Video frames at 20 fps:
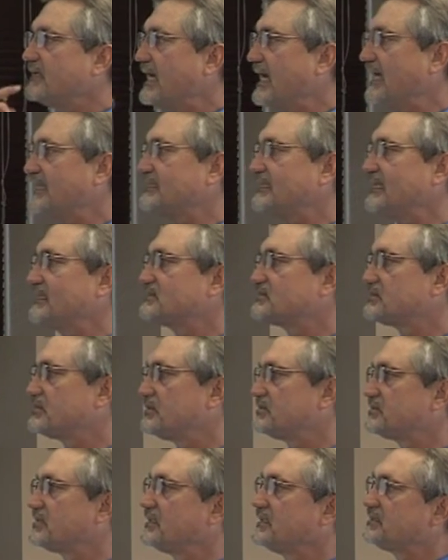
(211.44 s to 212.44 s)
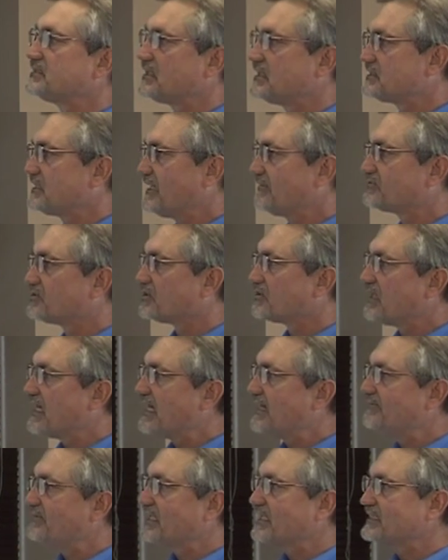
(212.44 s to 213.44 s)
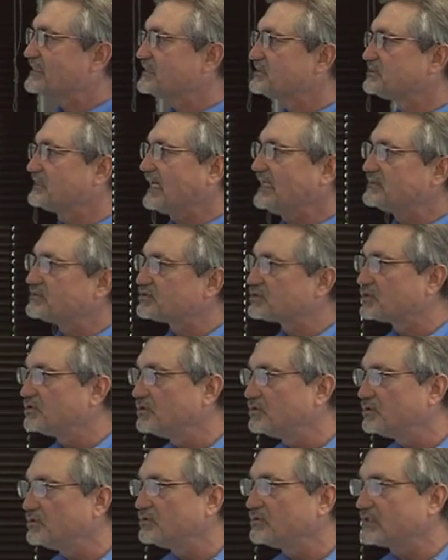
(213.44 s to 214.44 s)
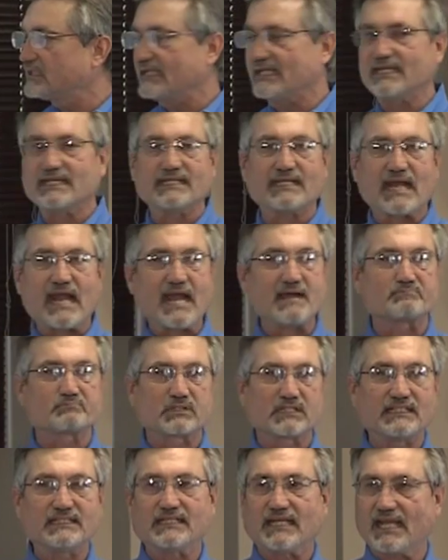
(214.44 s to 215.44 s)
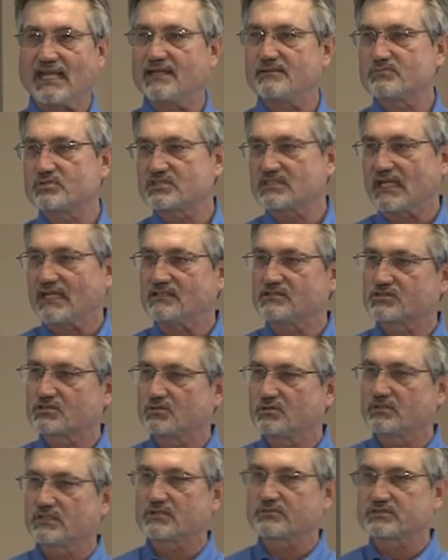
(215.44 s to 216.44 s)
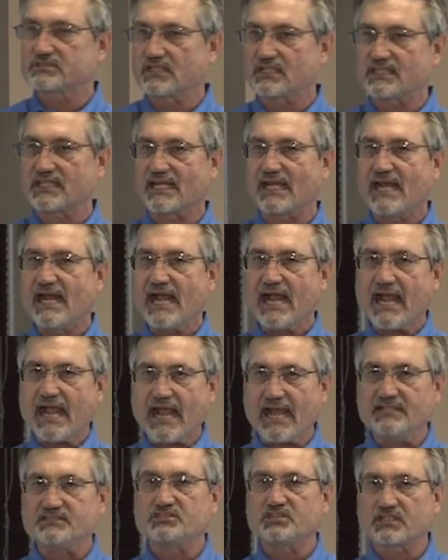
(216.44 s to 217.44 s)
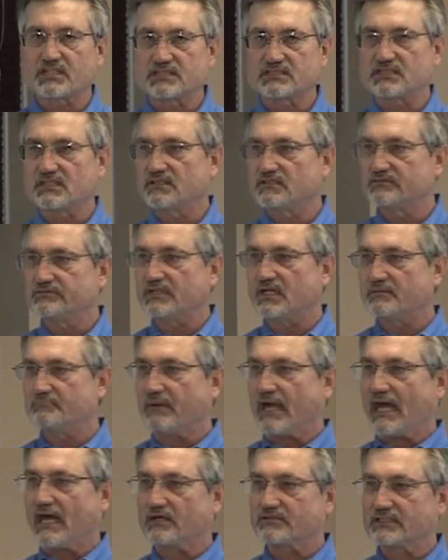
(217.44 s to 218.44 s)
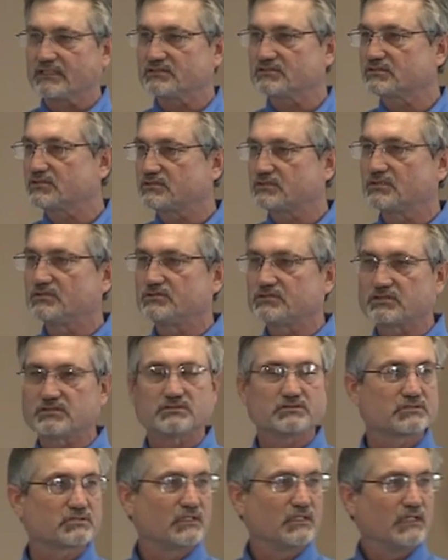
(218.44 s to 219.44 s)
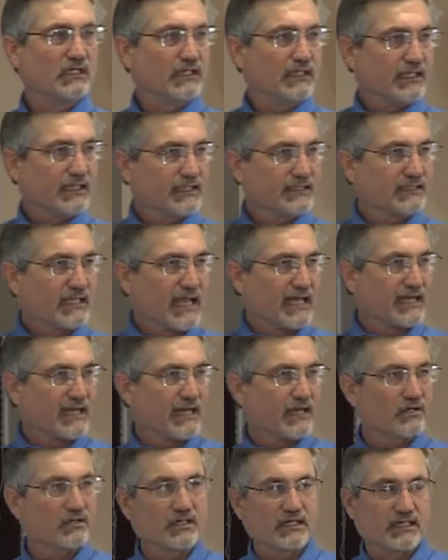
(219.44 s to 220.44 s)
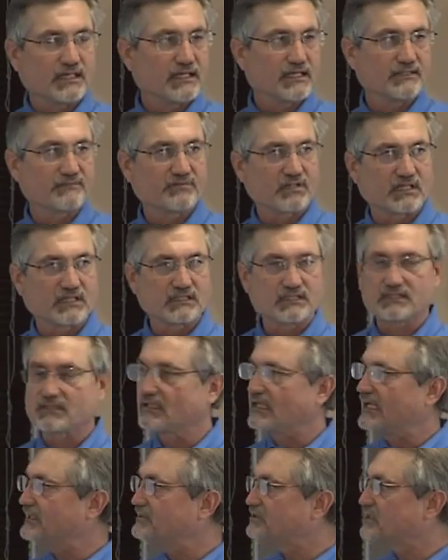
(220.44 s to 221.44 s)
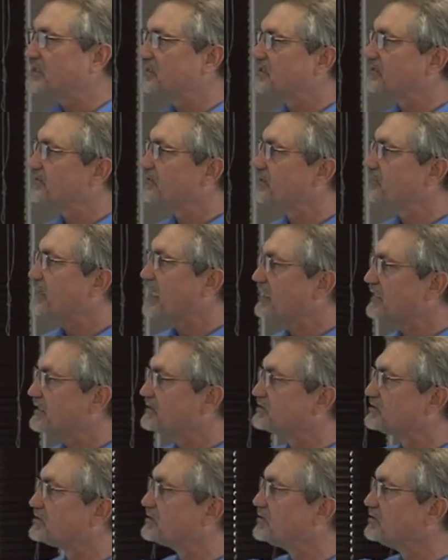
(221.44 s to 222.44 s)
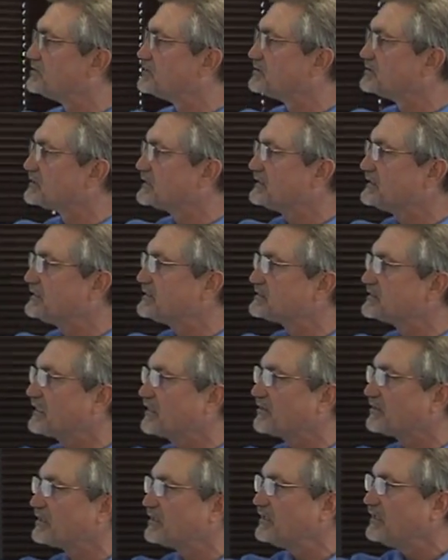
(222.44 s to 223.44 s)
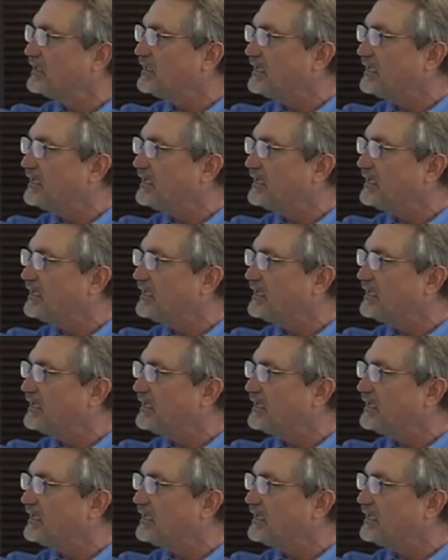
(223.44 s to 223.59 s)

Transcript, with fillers: At the institution, he says, "After arriving at the state school," the inaptly named state school, there was nothing educative about institutions in that era and very little educative about institutions in this era.